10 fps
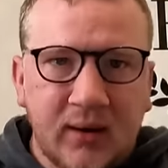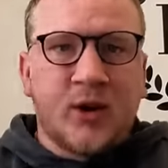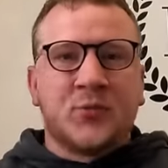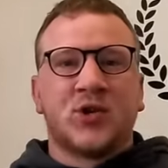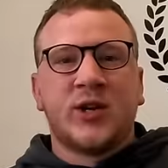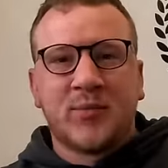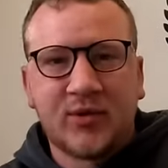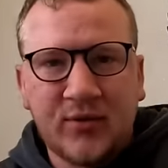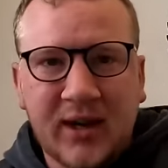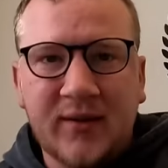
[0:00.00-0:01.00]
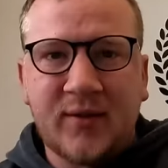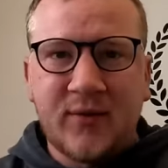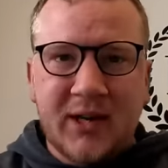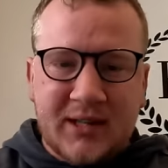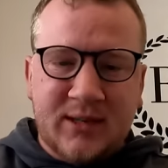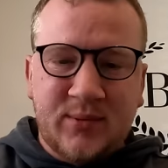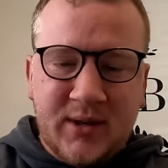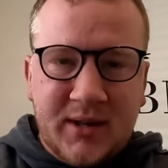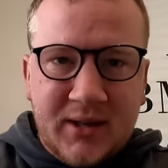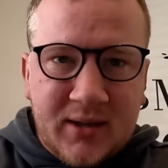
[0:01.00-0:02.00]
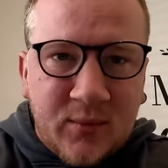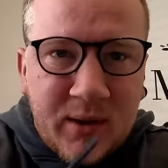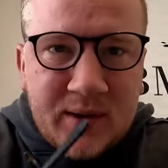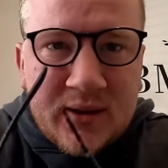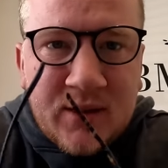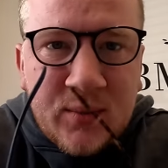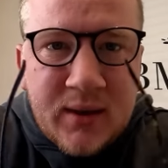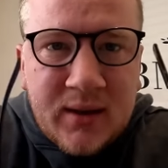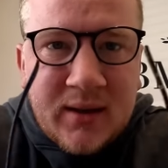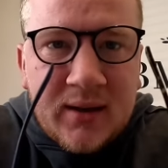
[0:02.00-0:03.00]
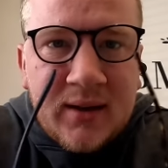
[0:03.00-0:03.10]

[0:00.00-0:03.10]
Option number three, if I'm really desperate, these are the ones that were